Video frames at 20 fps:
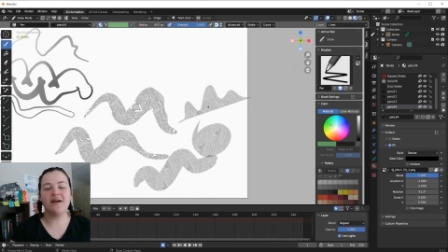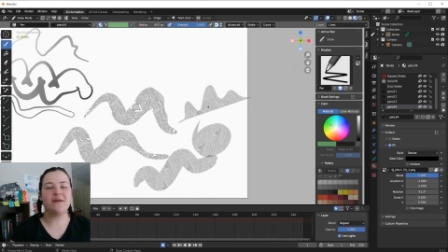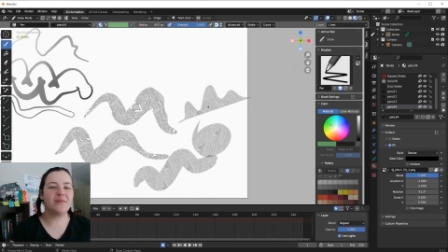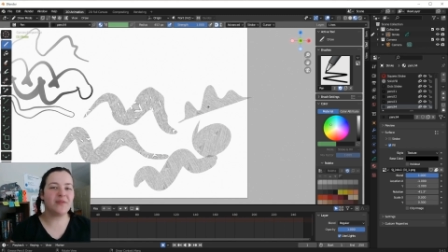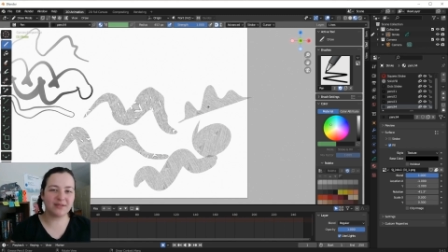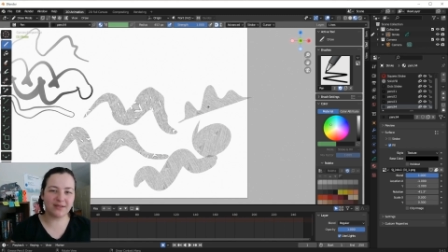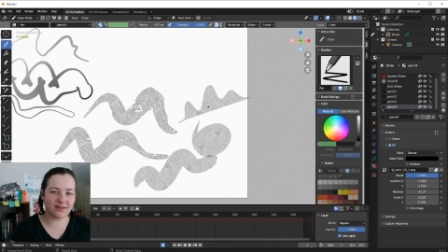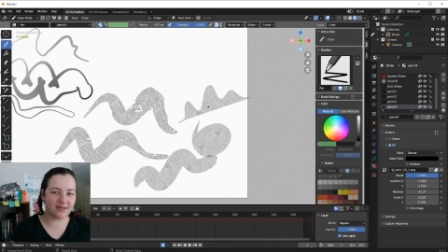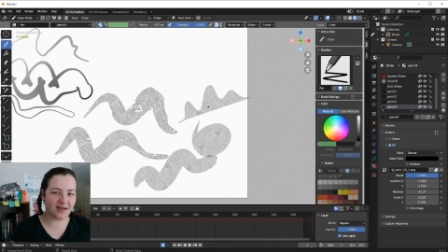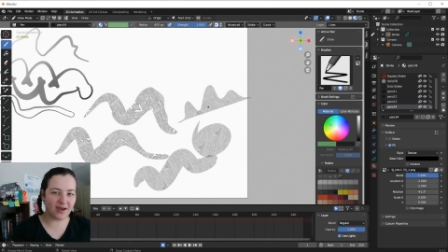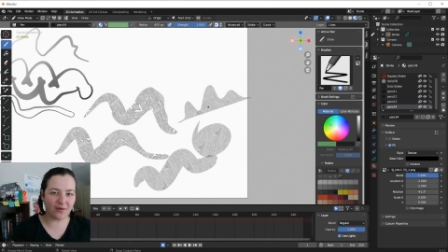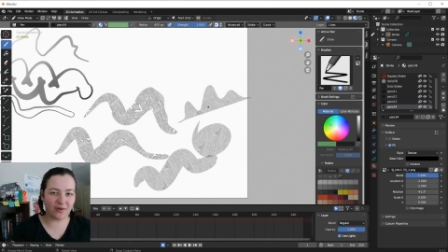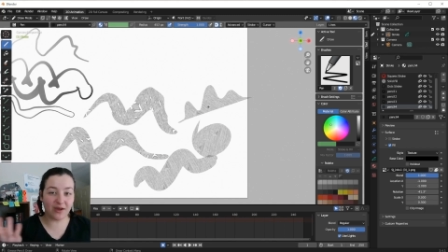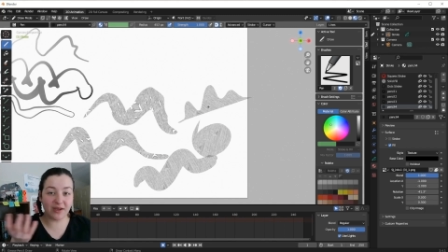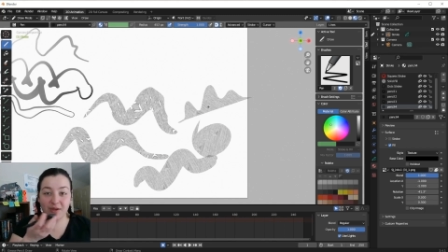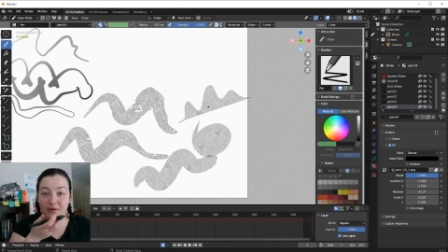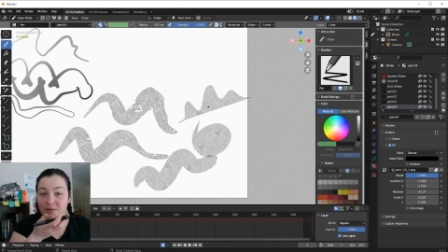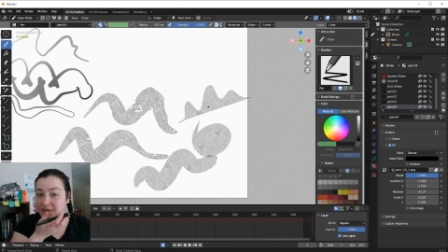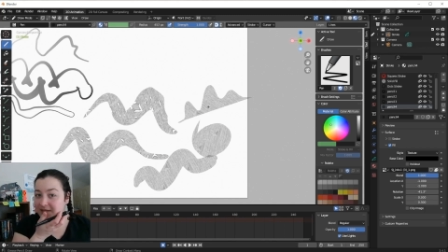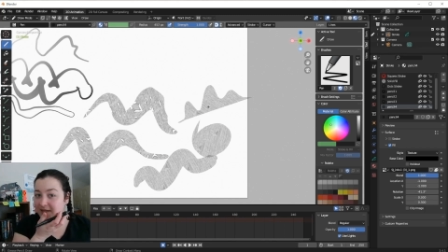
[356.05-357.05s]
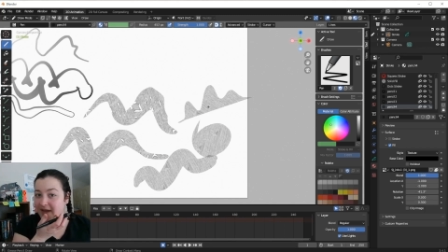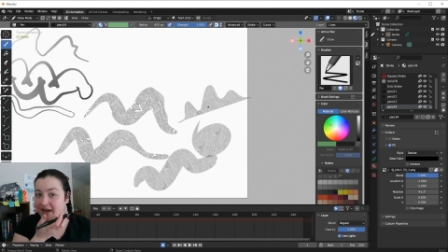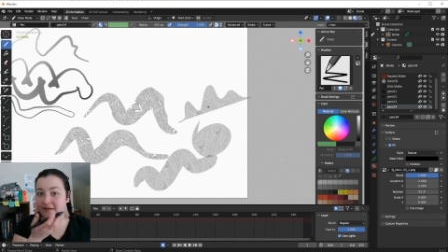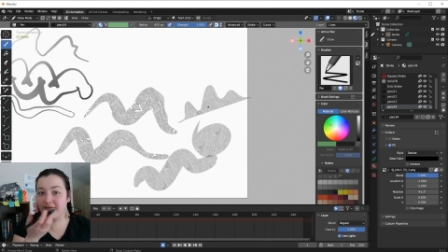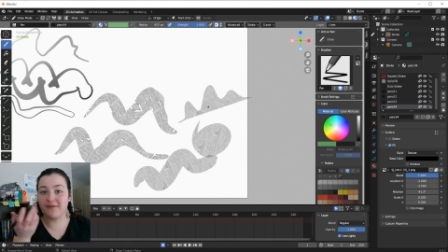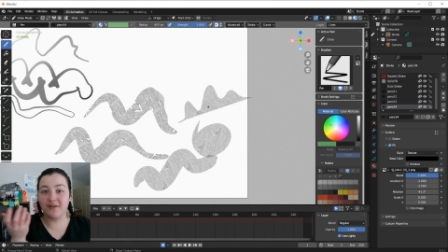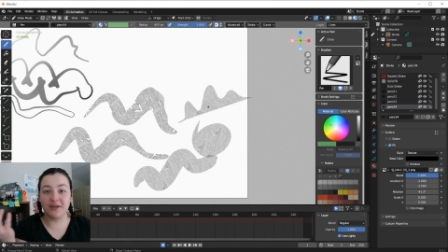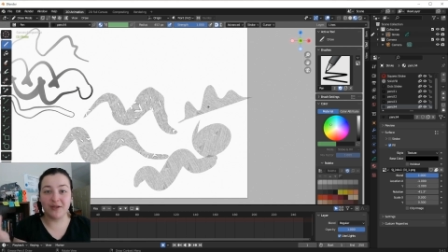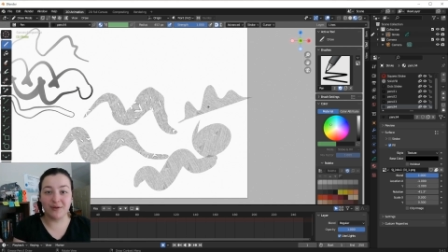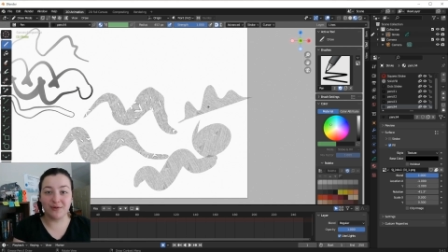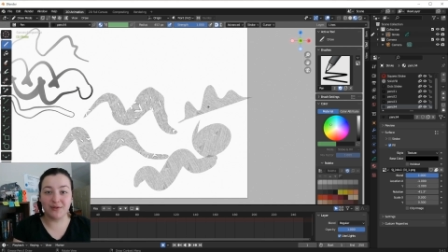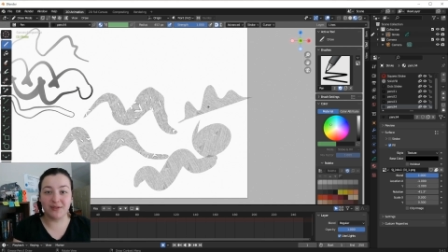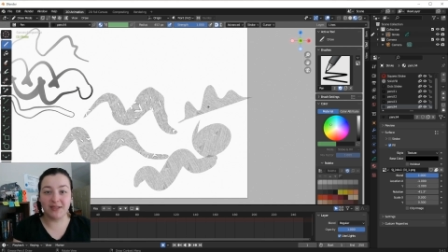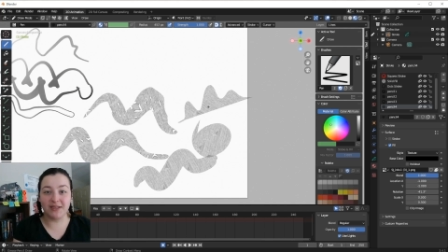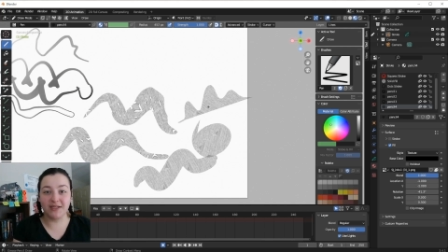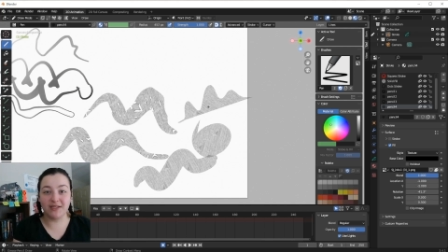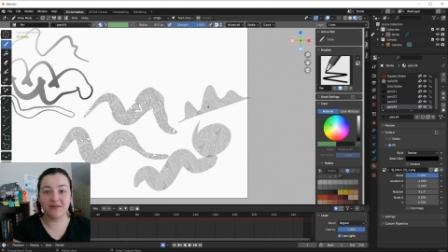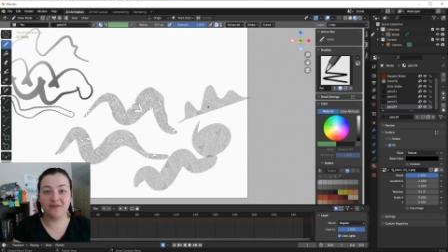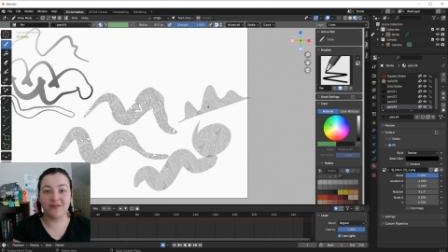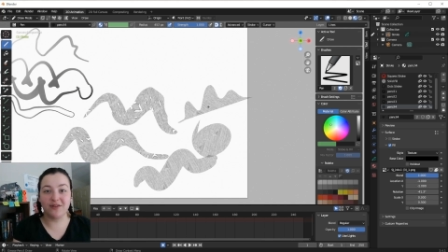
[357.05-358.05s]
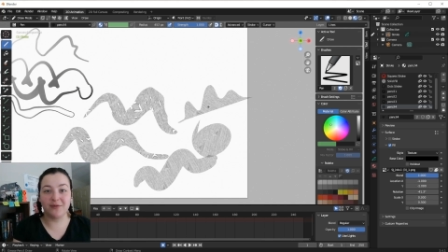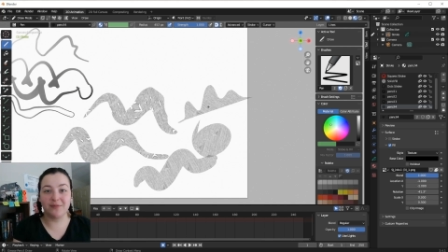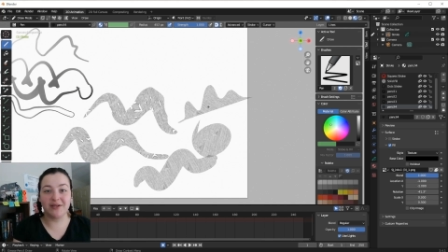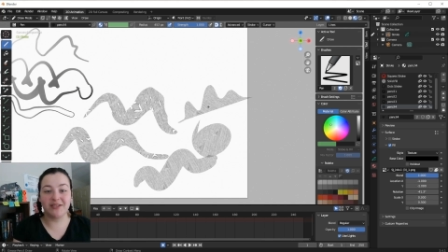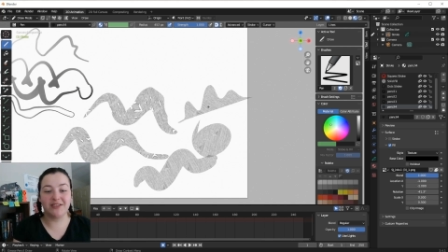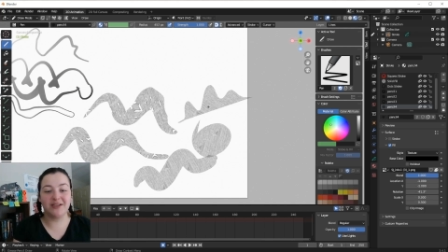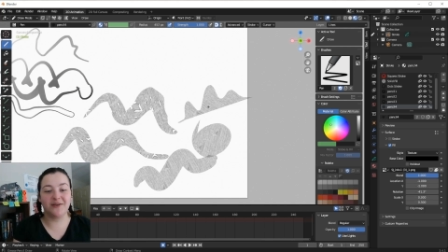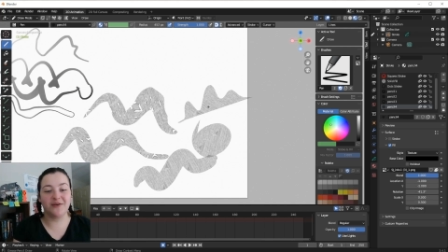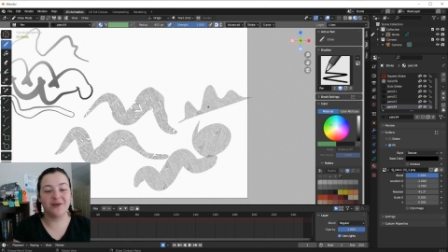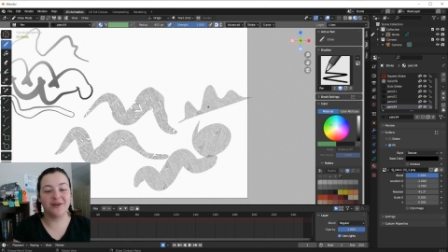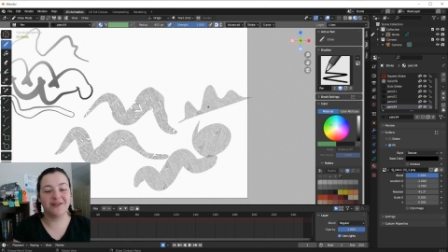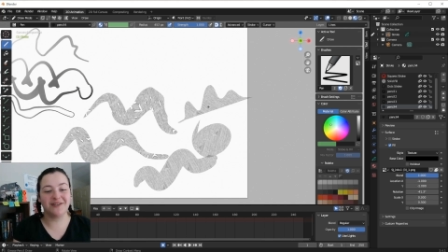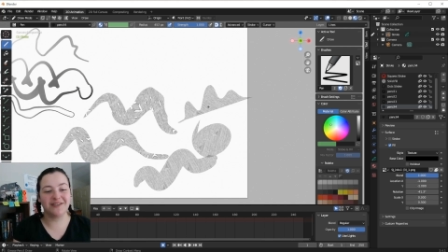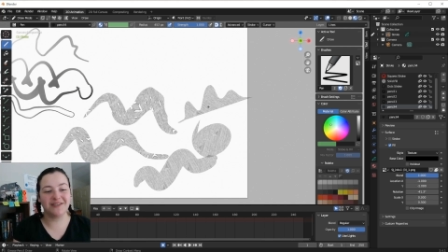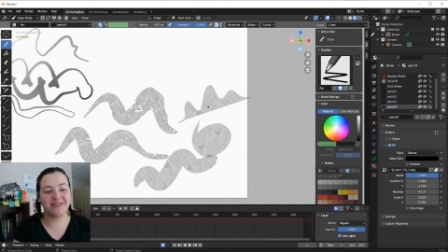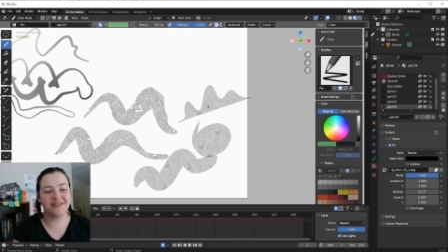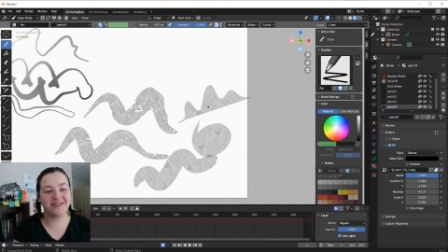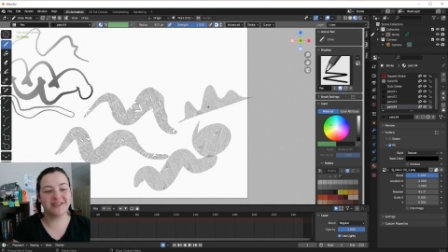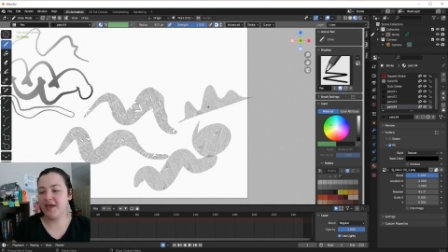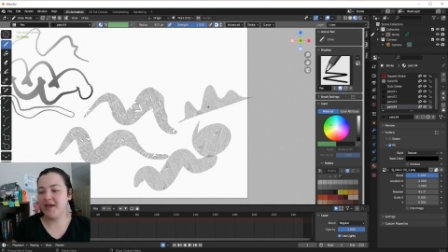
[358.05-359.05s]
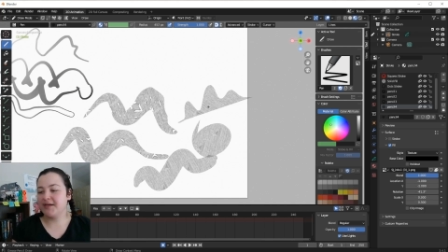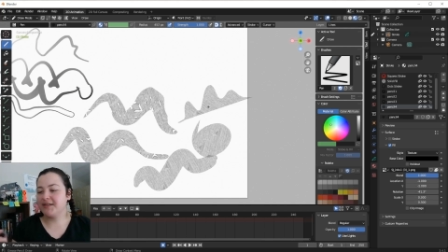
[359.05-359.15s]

This is how I used to have to use these fill materials.